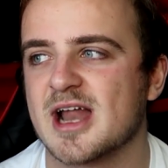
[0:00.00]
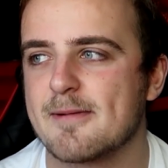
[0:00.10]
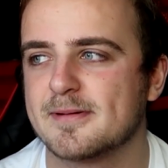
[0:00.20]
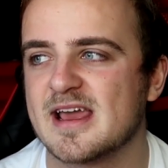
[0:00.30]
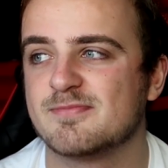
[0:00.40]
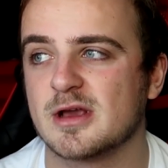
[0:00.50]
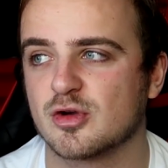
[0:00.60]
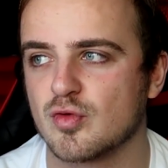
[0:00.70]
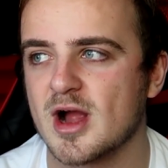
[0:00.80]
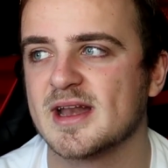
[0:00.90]
Napoli have
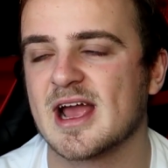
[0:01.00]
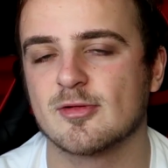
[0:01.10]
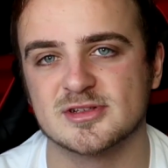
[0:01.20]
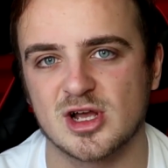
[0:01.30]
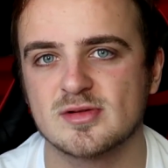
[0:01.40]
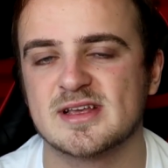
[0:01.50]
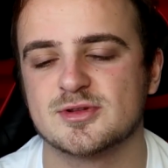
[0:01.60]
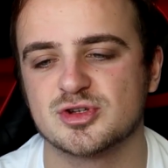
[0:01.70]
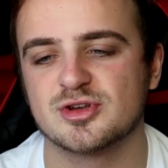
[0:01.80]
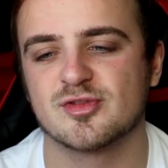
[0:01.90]
been grinding out results. They've
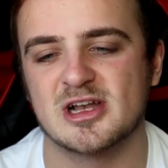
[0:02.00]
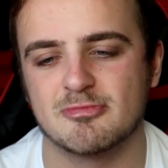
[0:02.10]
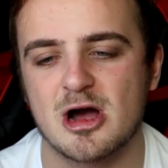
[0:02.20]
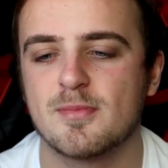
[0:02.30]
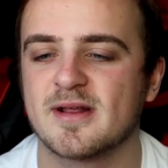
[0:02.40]
been doing really well.